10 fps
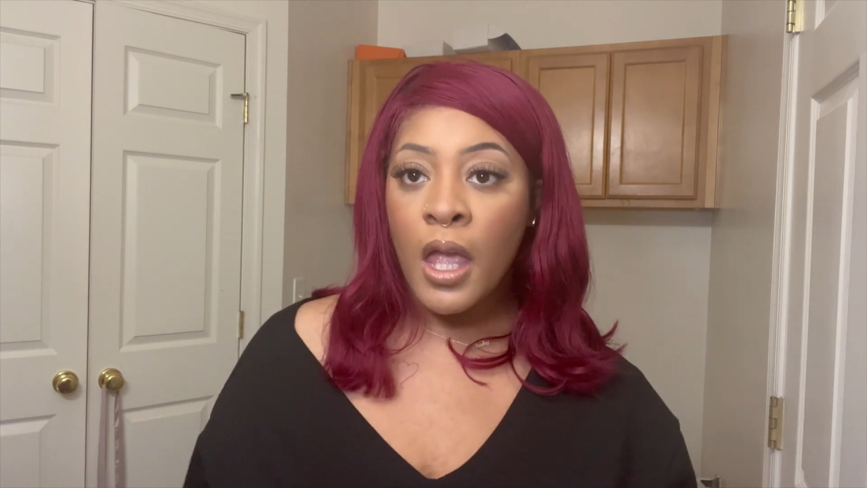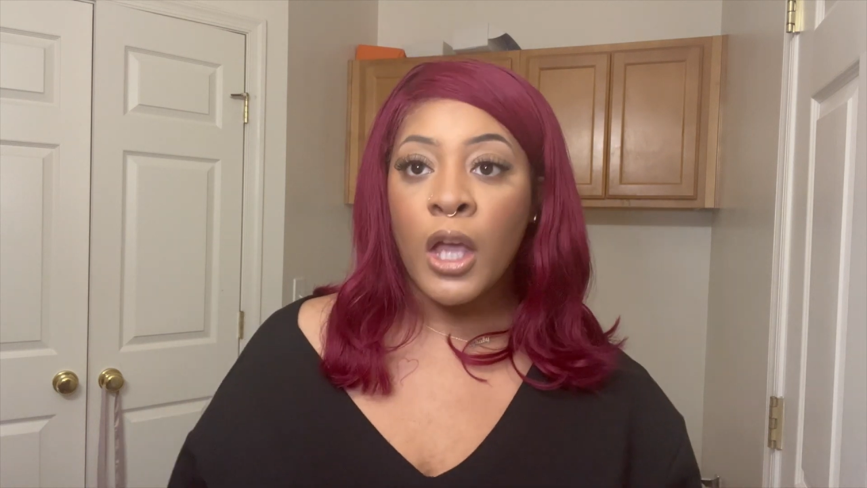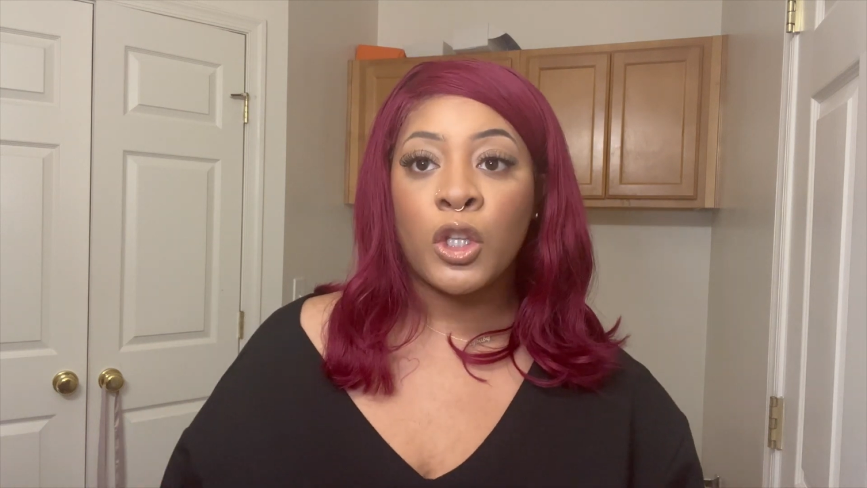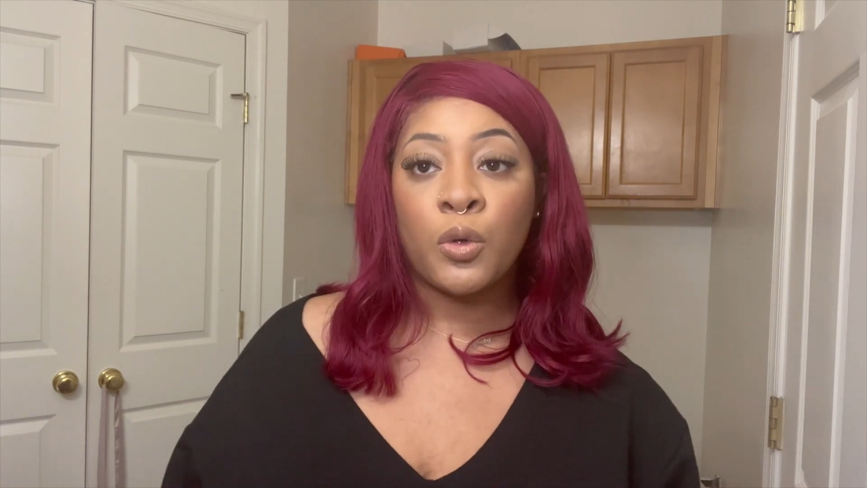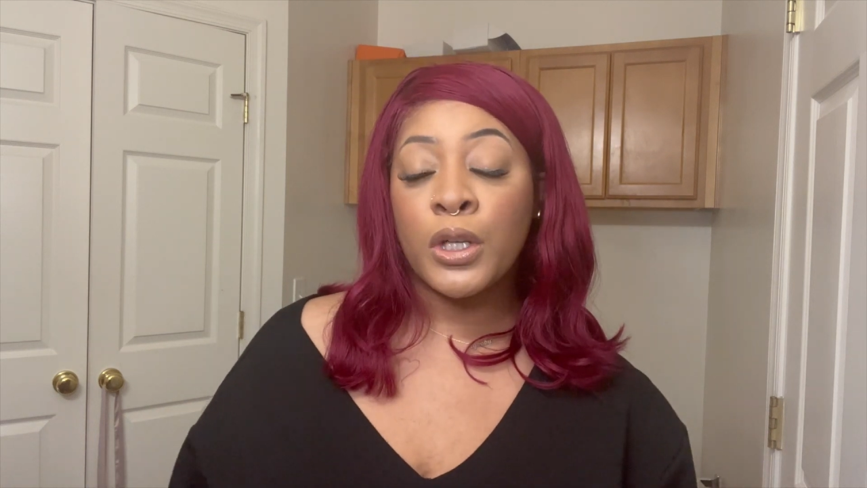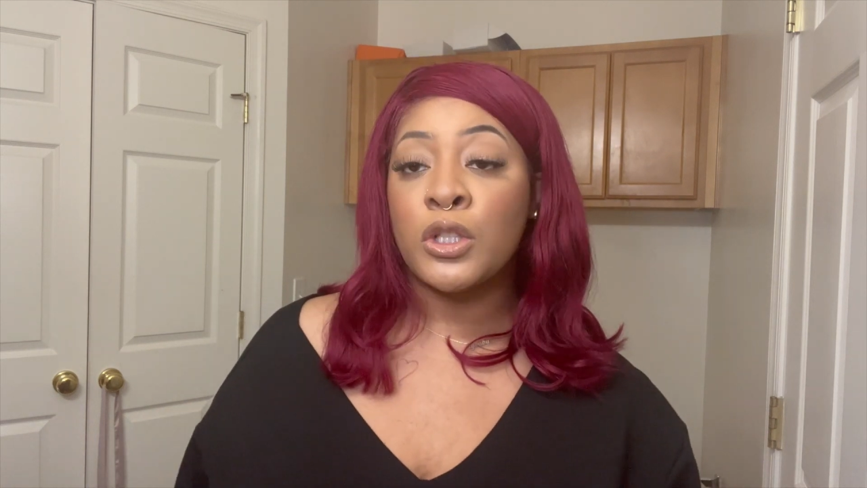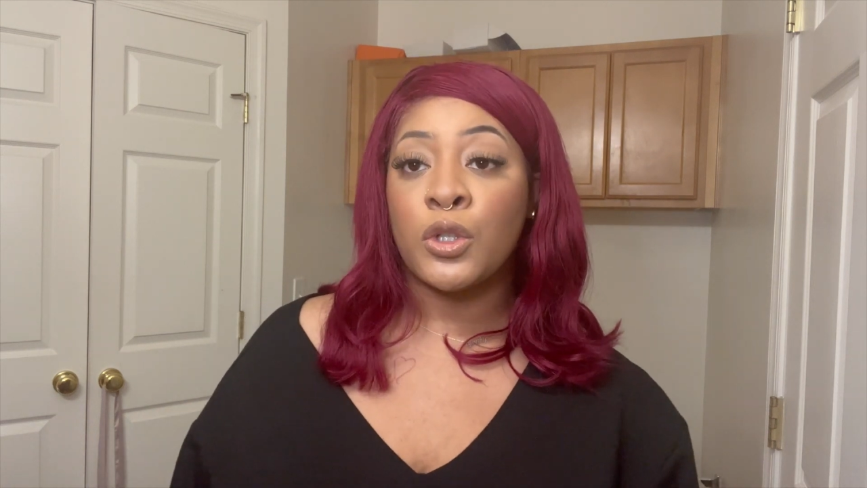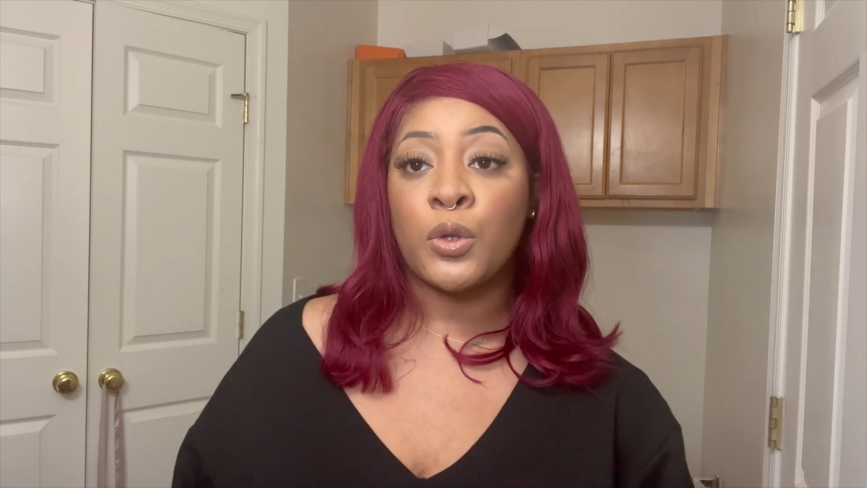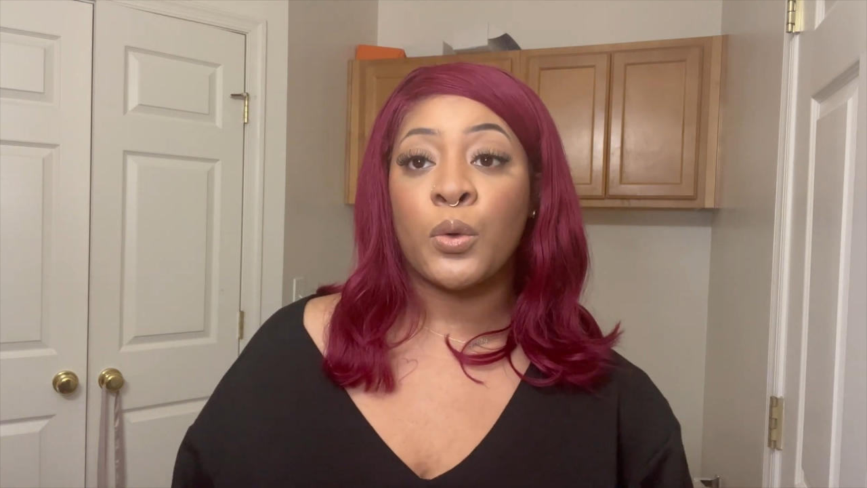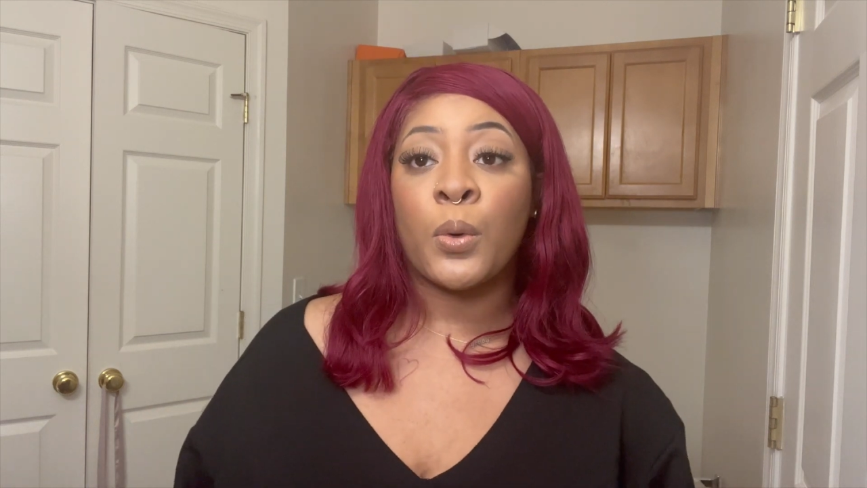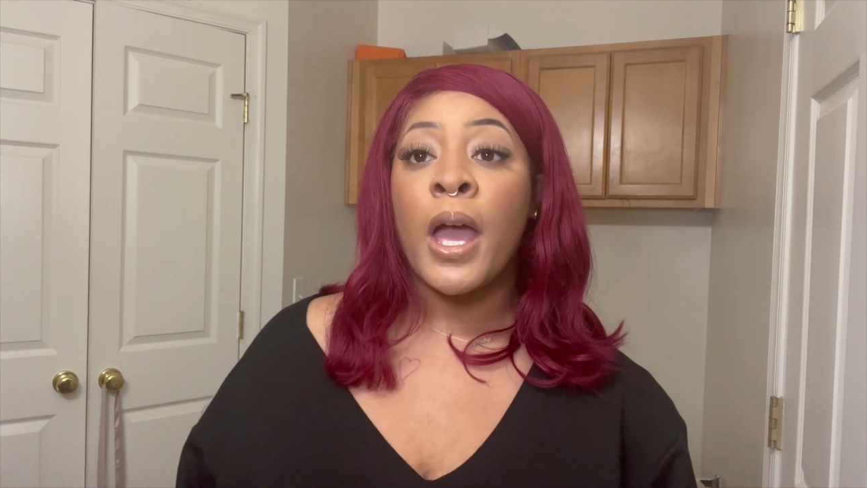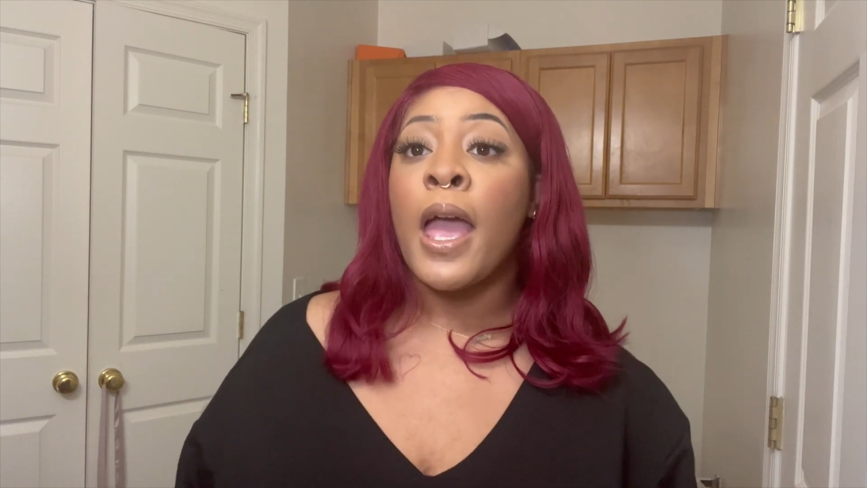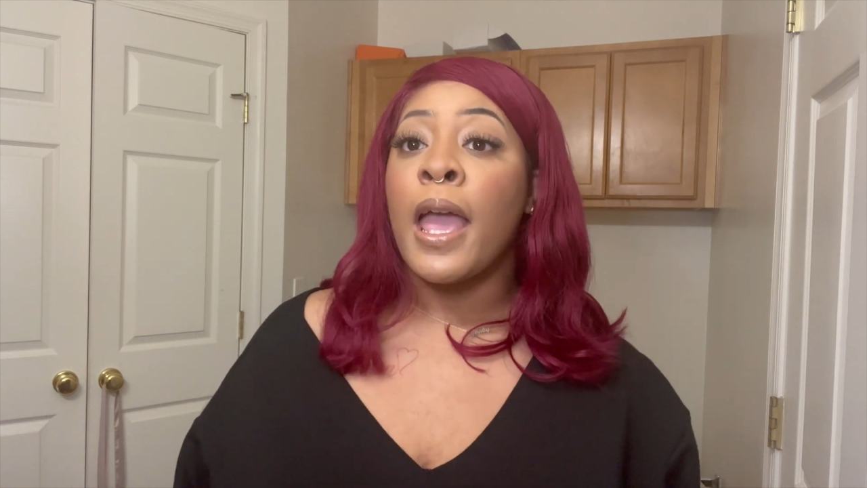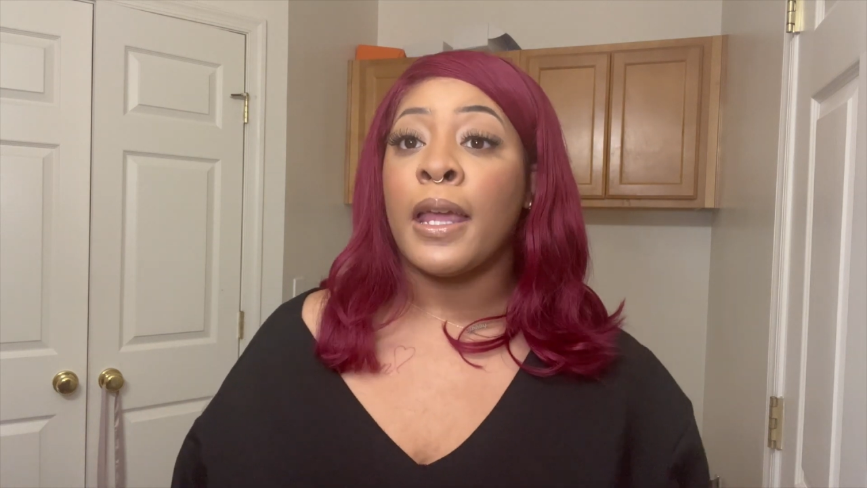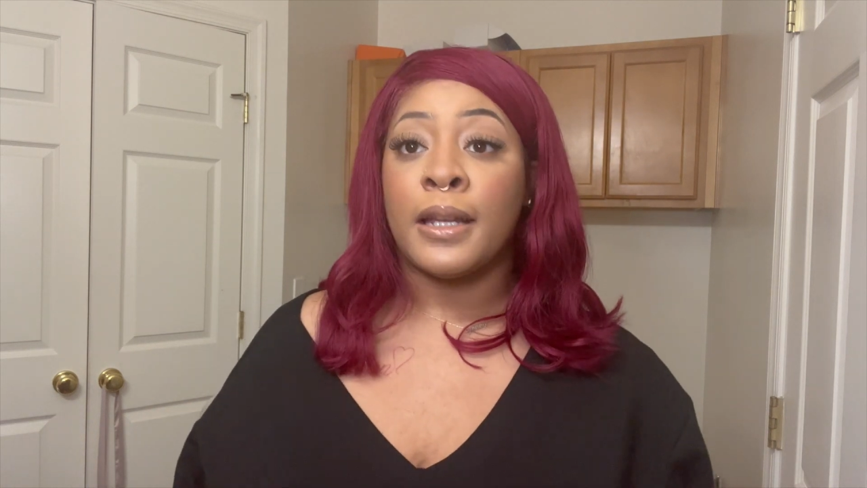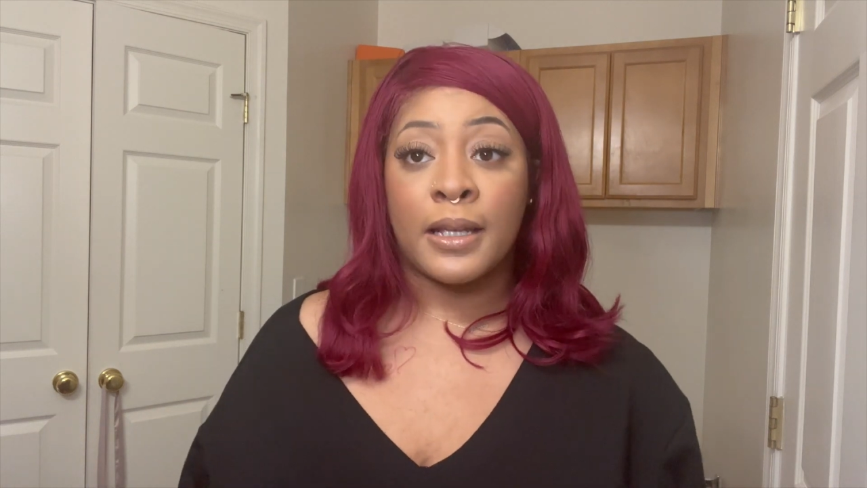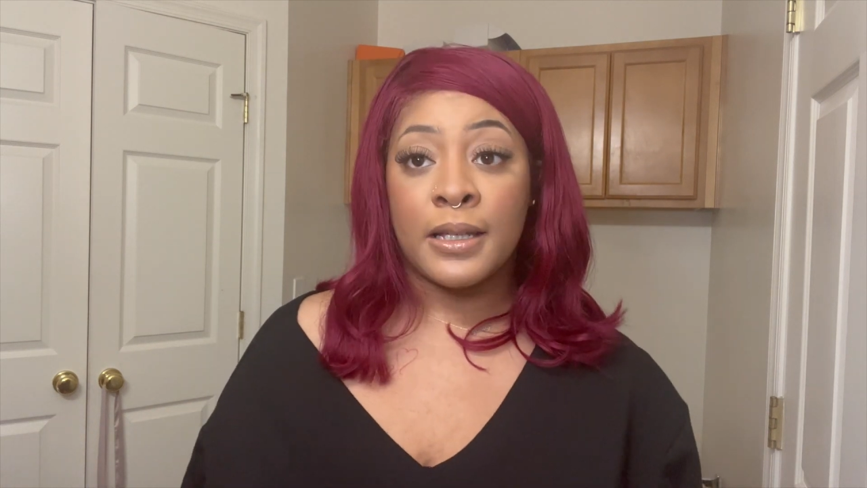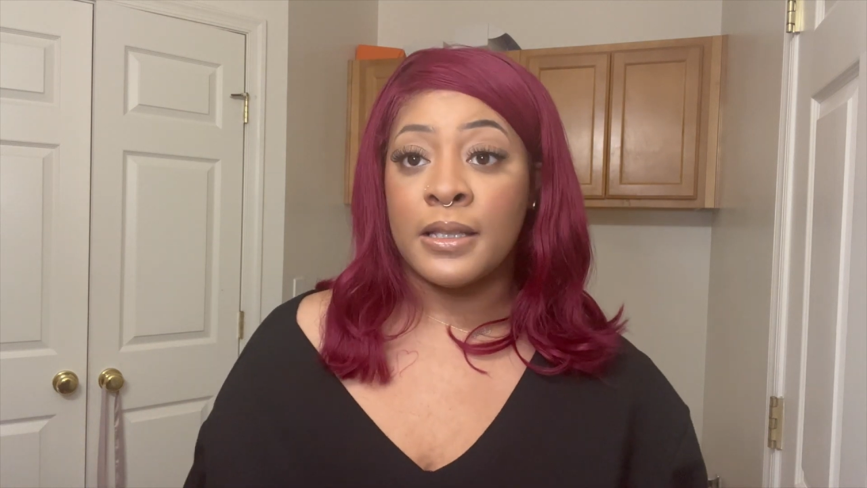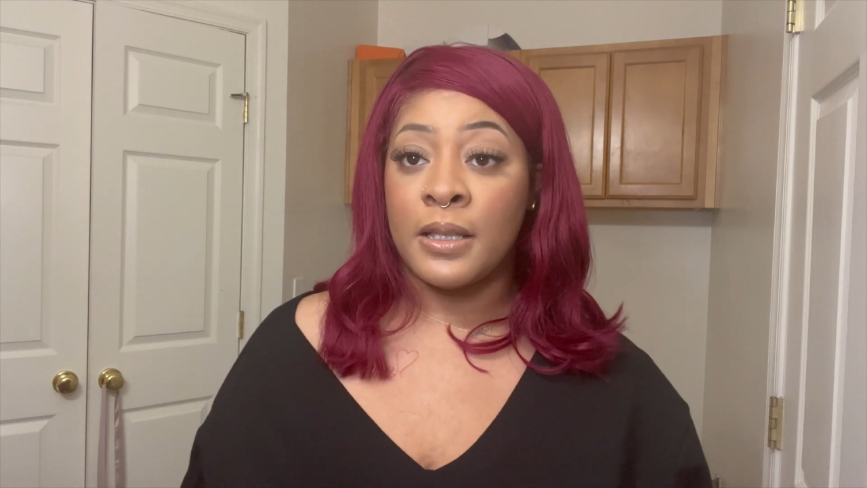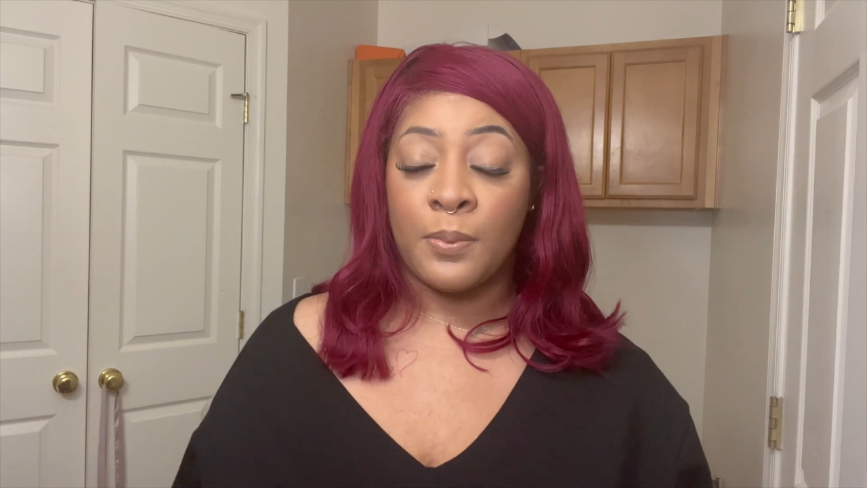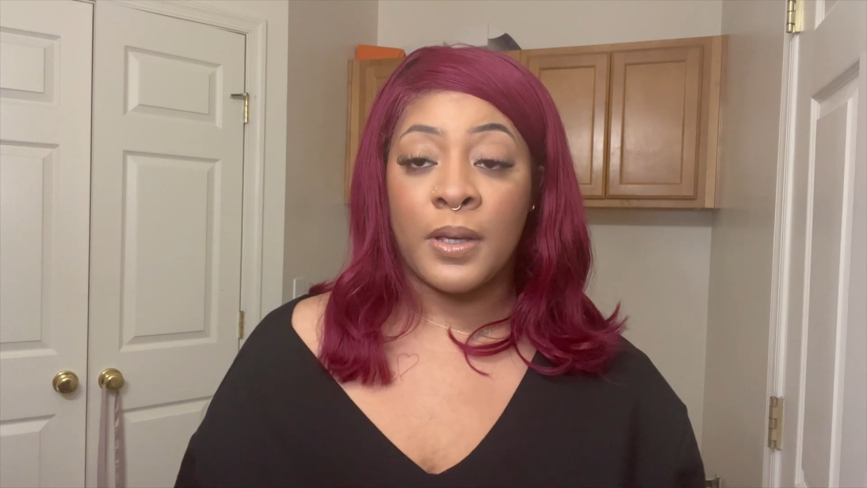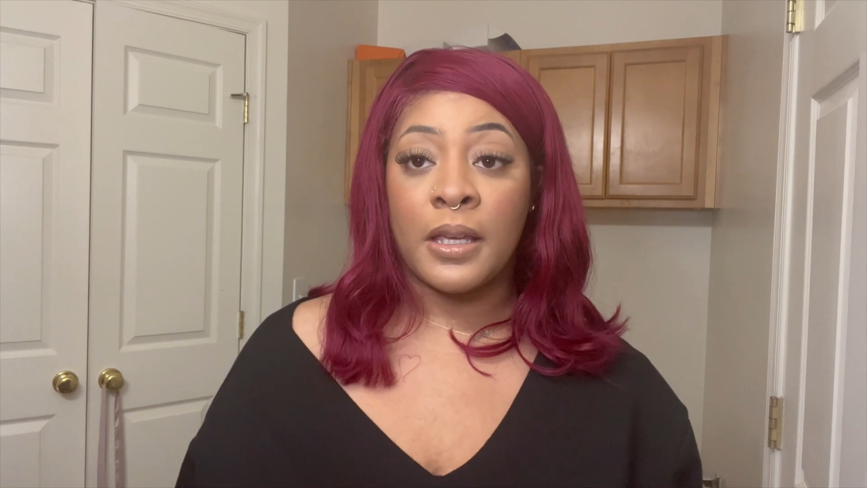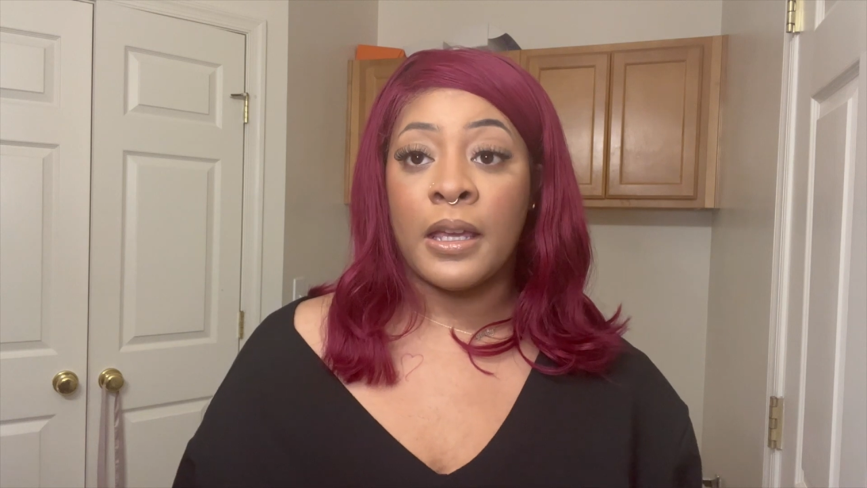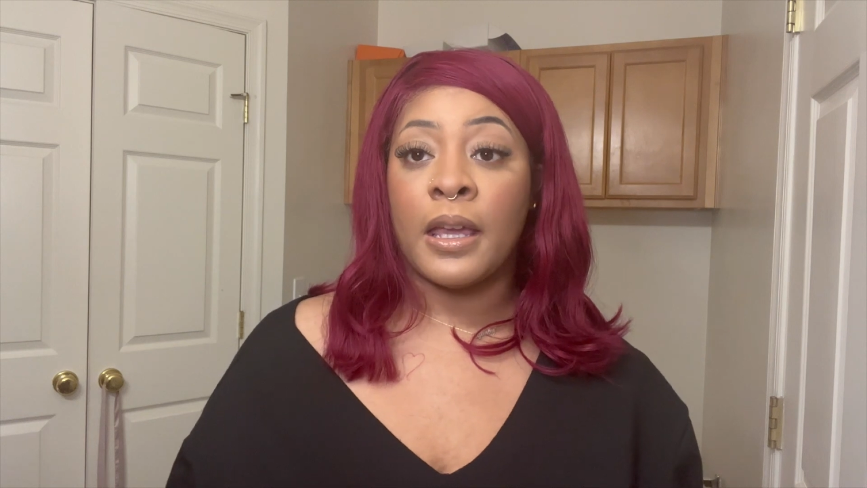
you can do an easy beat